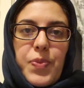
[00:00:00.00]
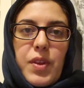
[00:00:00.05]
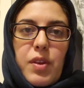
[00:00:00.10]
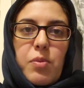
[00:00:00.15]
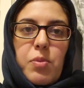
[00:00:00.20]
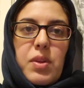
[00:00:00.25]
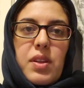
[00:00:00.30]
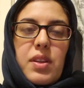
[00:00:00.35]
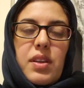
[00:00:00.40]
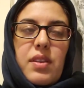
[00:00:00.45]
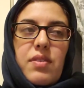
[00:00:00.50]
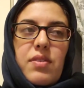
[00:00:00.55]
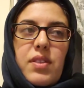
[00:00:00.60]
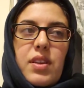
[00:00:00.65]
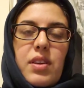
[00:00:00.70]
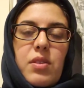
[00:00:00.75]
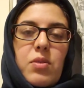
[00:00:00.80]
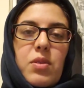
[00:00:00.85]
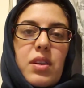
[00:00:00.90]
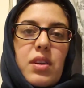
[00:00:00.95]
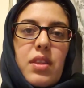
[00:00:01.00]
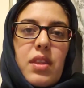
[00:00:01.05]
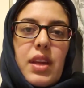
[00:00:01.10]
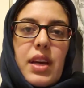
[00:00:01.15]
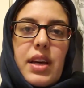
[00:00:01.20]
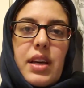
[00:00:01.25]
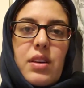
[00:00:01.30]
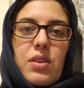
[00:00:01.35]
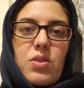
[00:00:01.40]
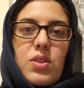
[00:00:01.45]
We believe there were
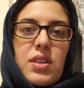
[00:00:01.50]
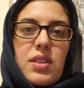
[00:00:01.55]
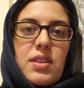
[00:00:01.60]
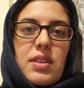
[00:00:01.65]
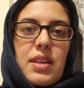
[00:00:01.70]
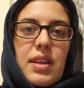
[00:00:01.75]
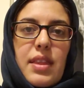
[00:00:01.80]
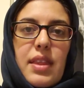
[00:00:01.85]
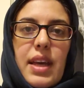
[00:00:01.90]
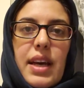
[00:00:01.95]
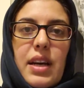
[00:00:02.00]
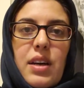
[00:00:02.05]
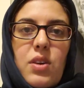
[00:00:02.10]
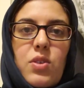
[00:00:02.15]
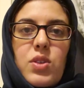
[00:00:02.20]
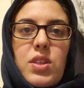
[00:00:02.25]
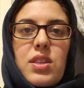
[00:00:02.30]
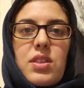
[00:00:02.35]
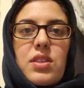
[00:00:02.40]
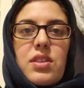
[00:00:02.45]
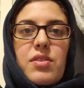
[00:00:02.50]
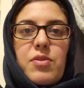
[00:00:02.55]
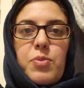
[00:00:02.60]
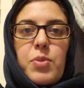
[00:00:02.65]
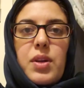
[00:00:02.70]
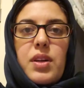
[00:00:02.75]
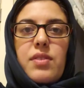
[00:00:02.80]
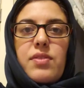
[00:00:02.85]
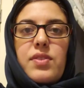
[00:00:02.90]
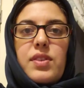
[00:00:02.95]
thousands and thousands of
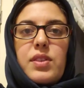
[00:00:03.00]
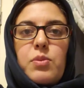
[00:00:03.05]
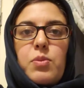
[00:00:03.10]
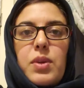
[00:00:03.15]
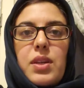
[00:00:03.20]
prophets,